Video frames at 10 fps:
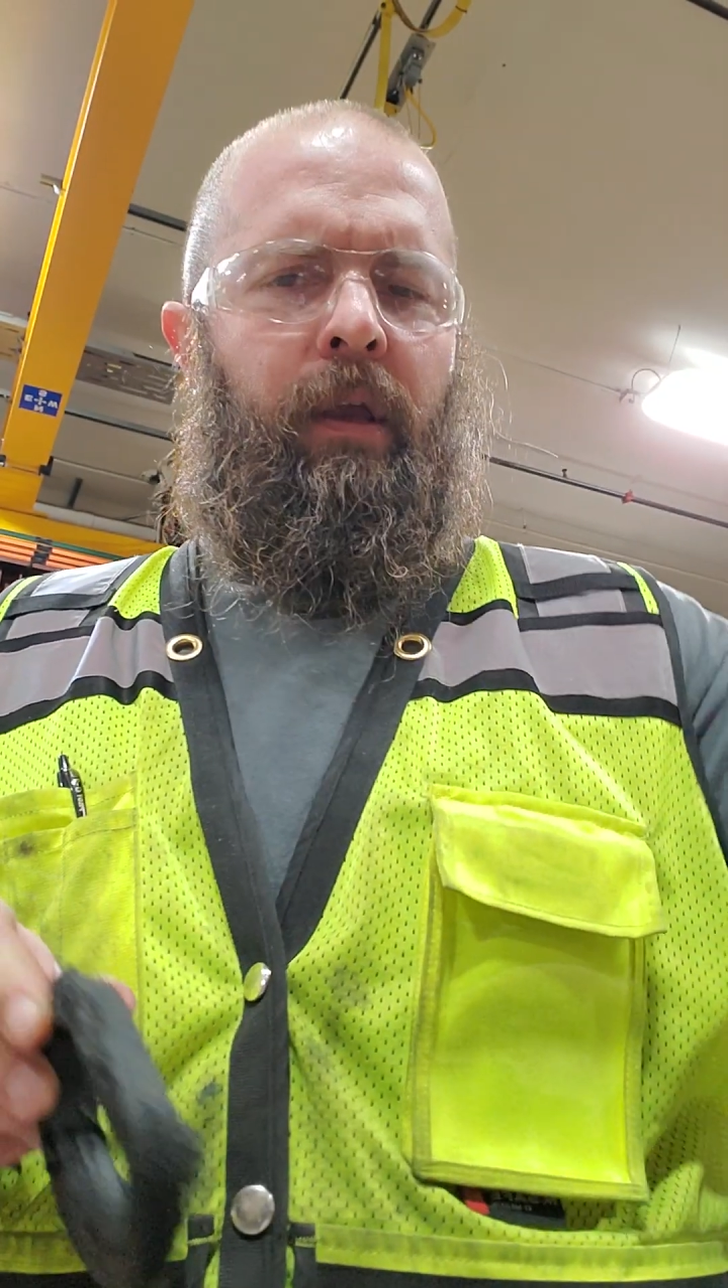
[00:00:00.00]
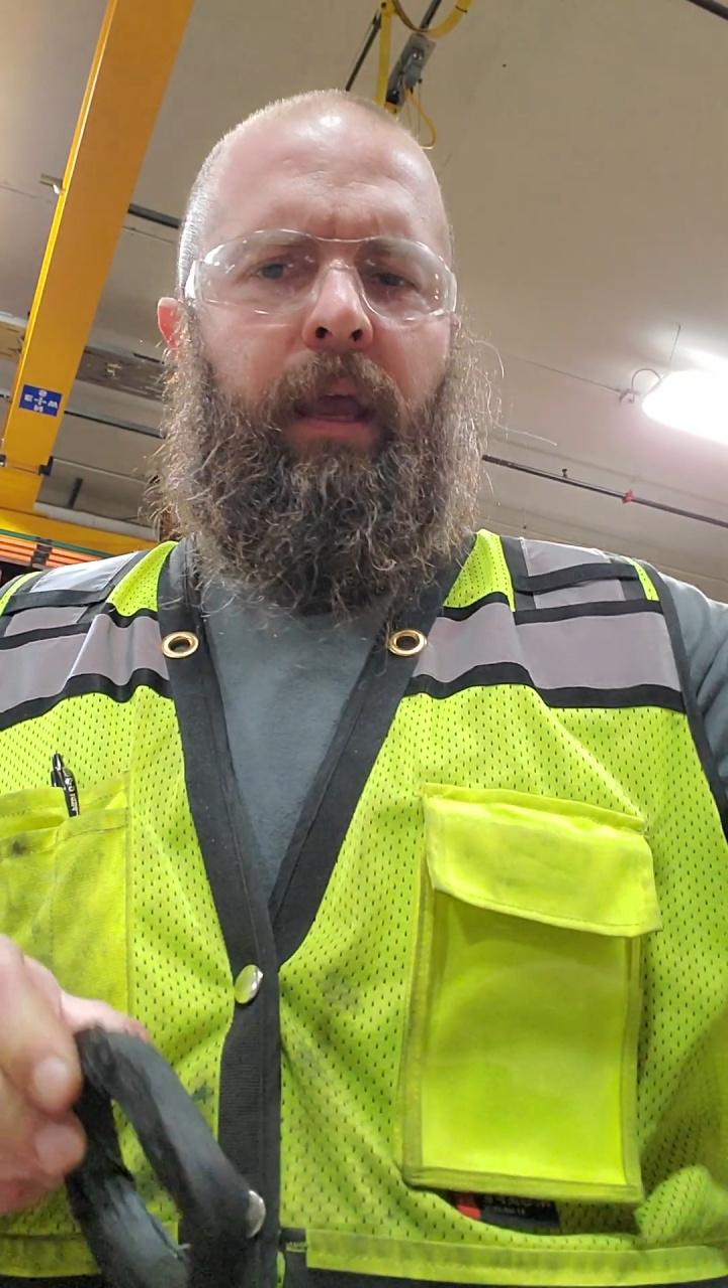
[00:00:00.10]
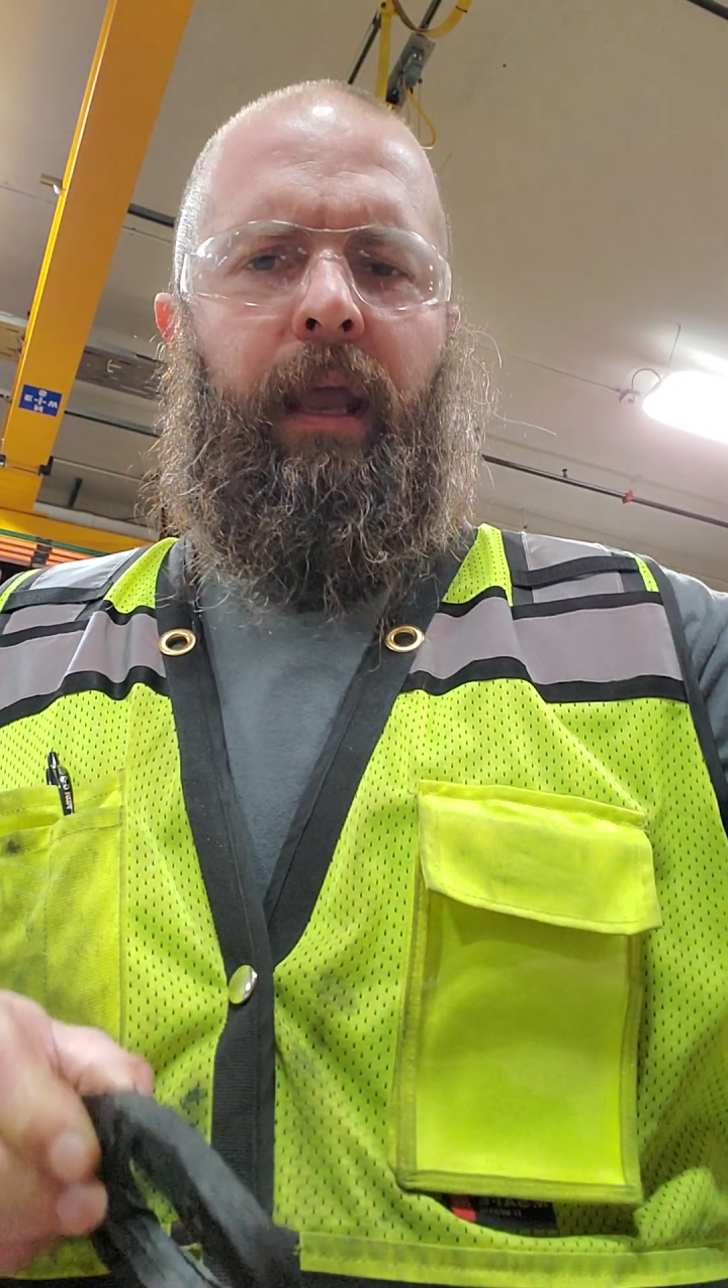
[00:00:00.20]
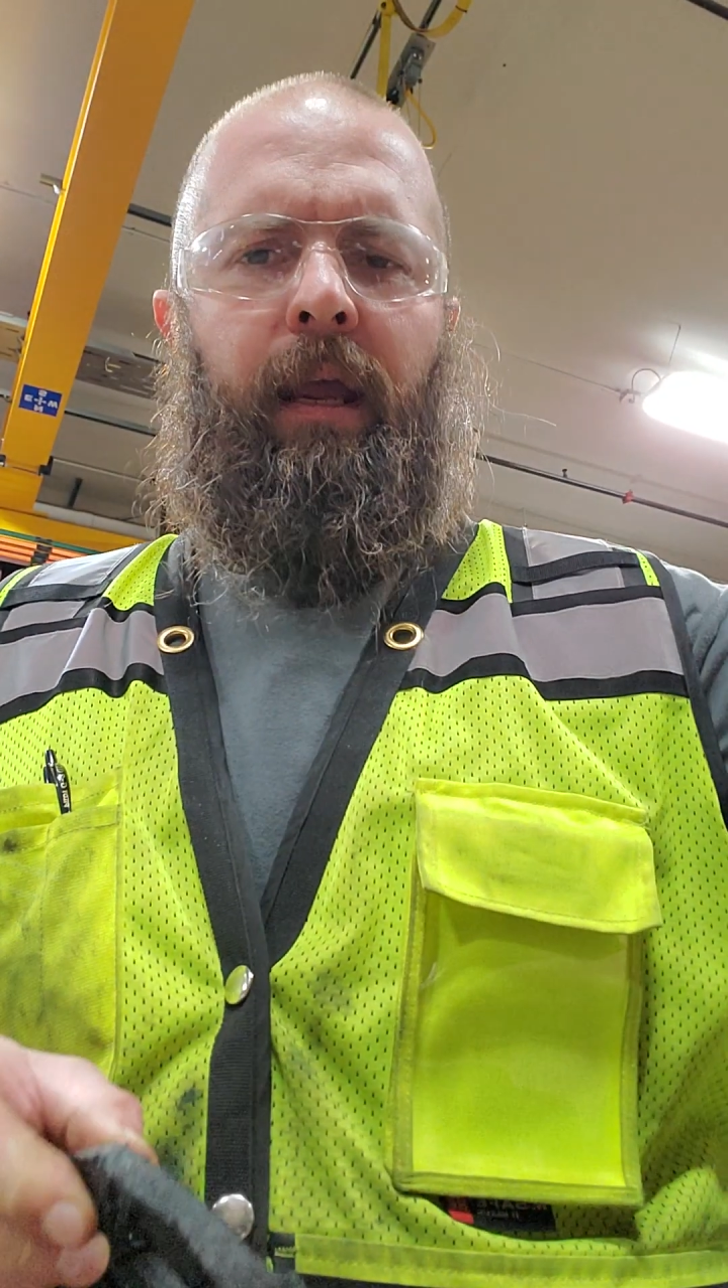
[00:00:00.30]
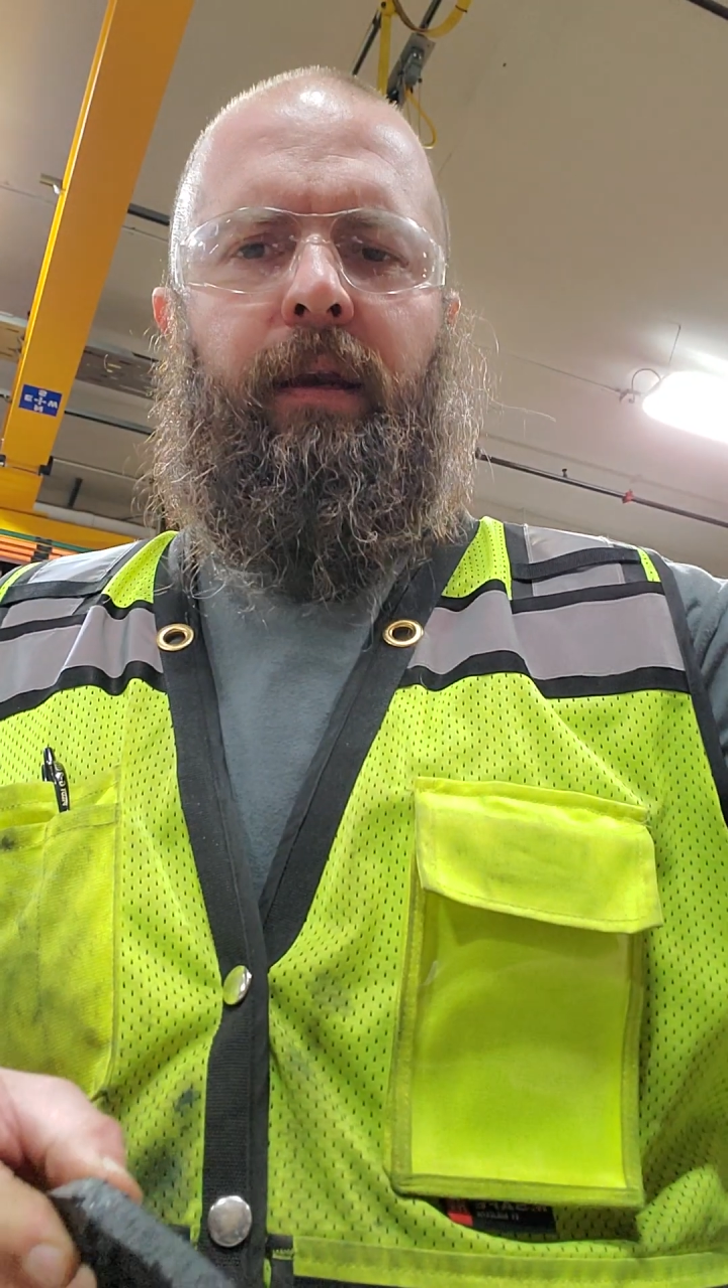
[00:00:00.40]

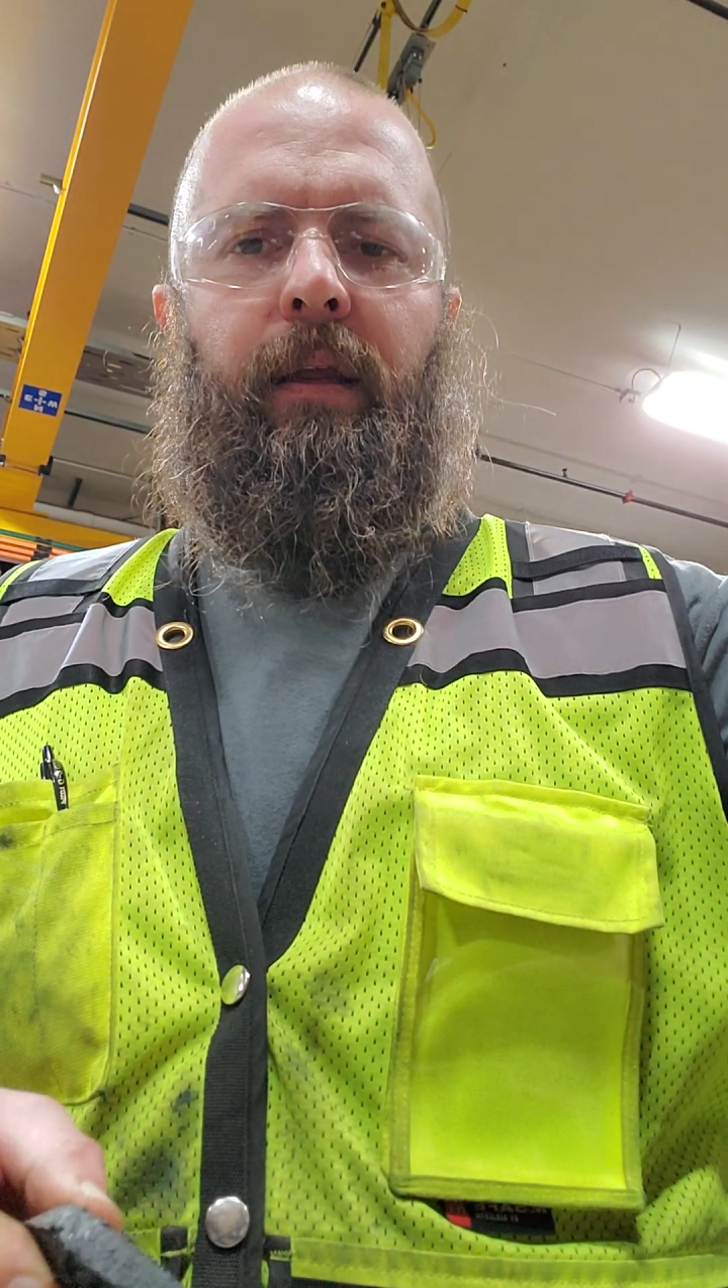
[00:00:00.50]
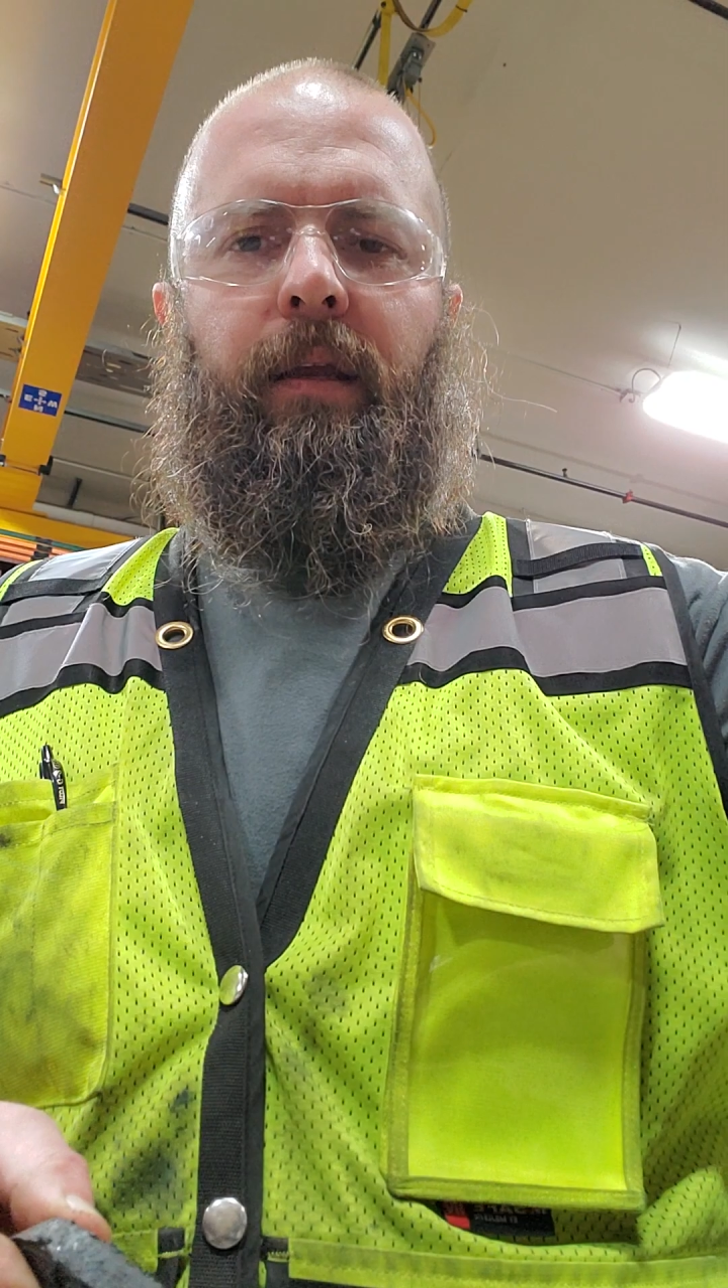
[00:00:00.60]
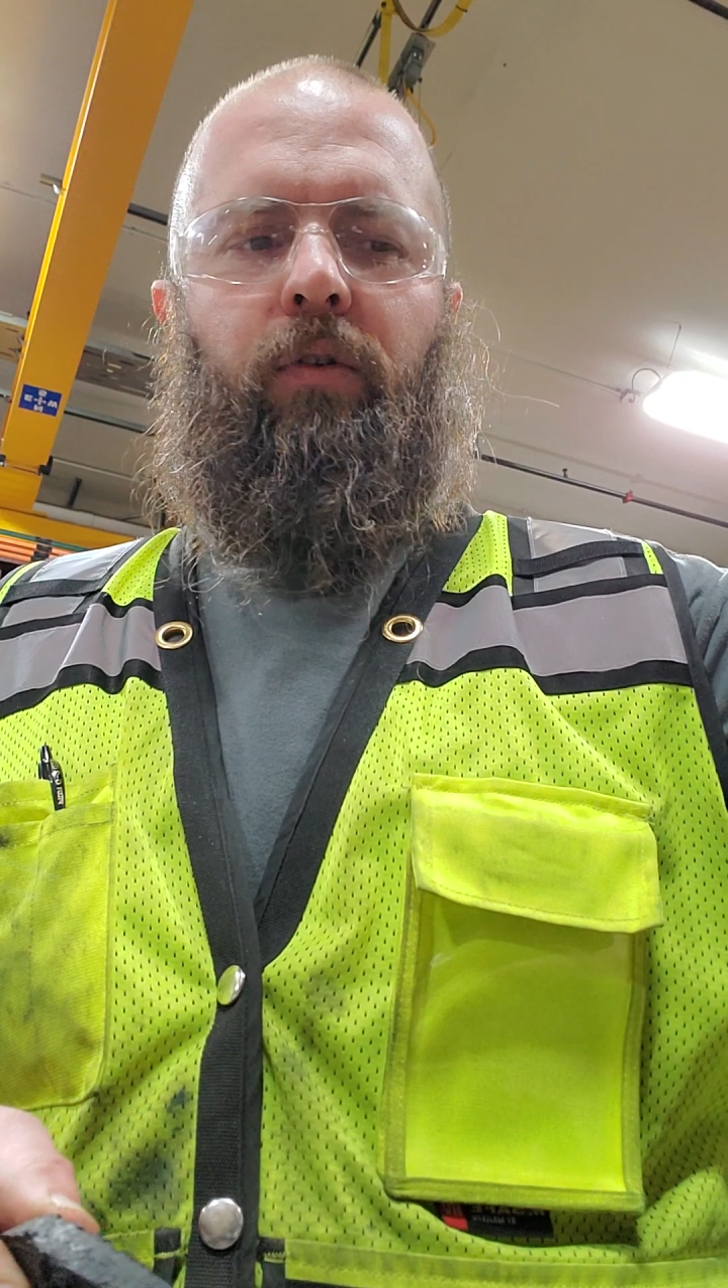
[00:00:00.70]
and it